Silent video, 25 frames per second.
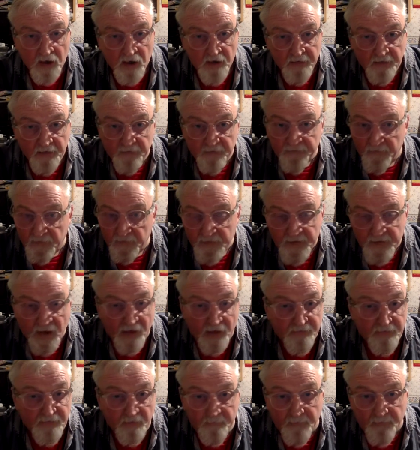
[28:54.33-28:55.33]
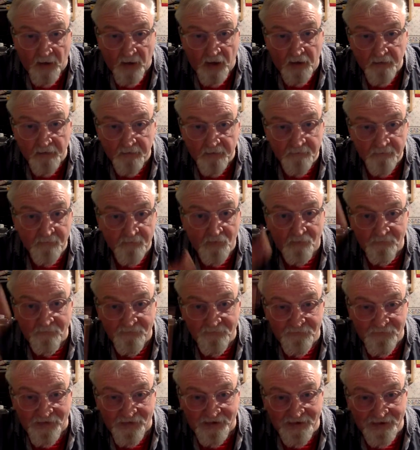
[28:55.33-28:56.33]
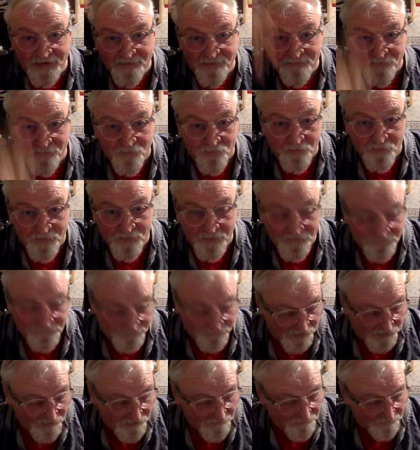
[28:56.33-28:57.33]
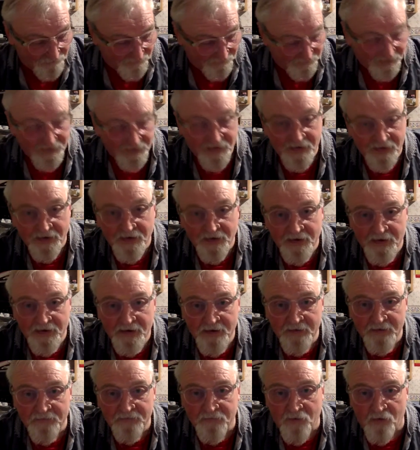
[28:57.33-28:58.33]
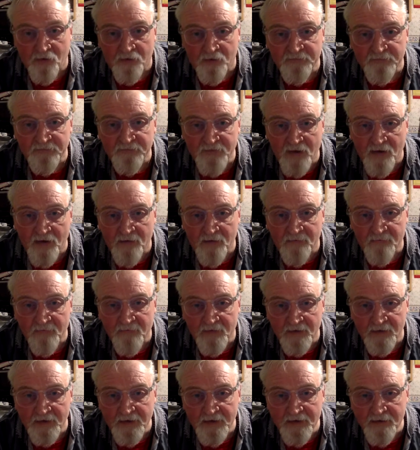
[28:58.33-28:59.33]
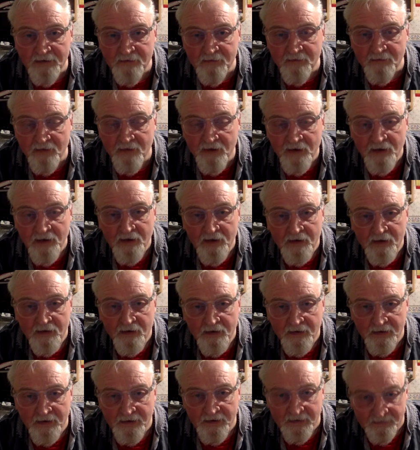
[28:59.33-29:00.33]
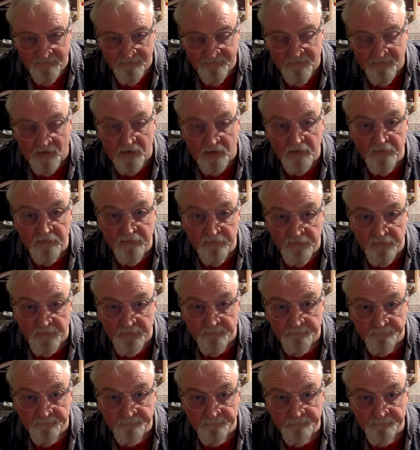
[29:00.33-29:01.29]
There's another button. I'm selling Morbius sales, and it's got a self-cleaning function.